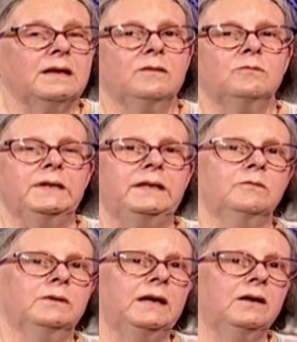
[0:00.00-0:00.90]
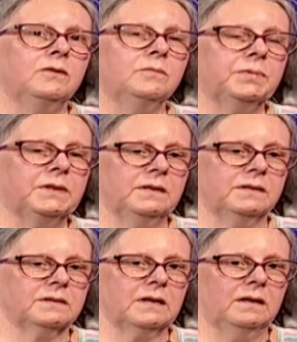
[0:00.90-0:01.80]
we hope
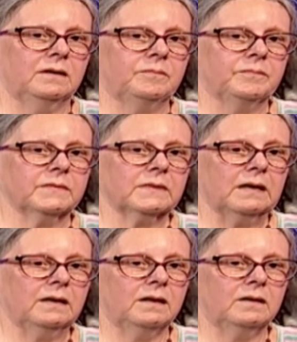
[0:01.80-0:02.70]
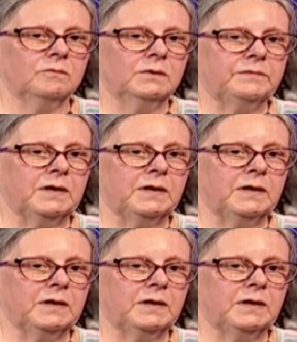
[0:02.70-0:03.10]
that we're